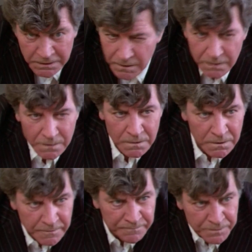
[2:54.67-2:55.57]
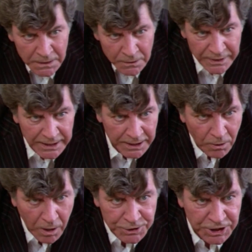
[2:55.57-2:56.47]
No. We gotta
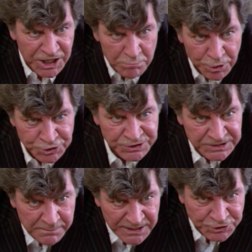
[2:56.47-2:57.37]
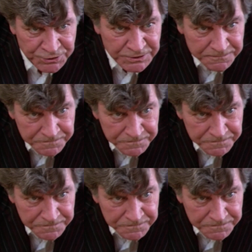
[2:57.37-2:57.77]
go on to emergency measures.